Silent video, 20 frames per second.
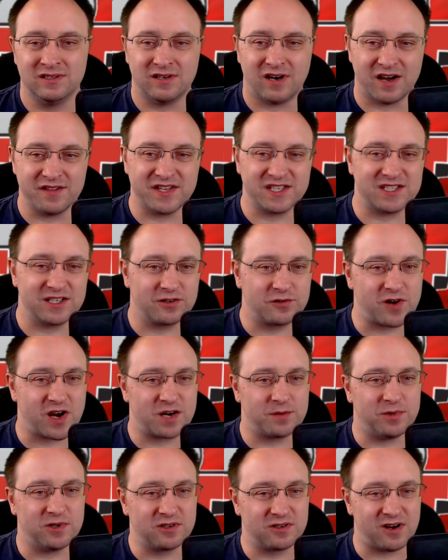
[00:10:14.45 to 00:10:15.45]
on this
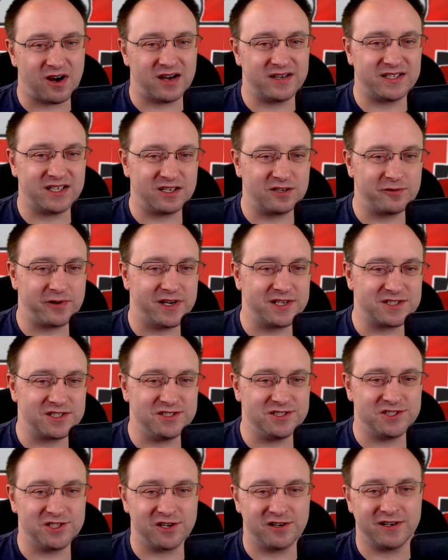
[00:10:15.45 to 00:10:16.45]
incredible content
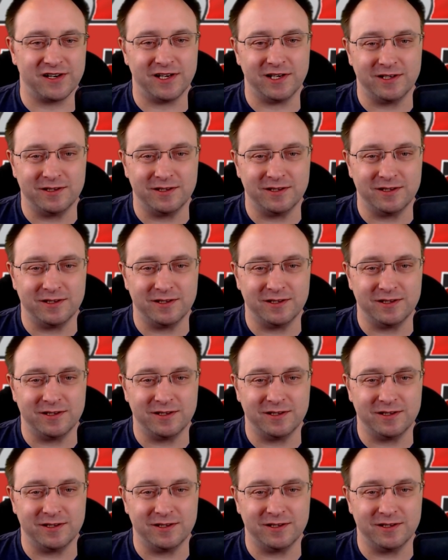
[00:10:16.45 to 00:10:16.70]
creation journey.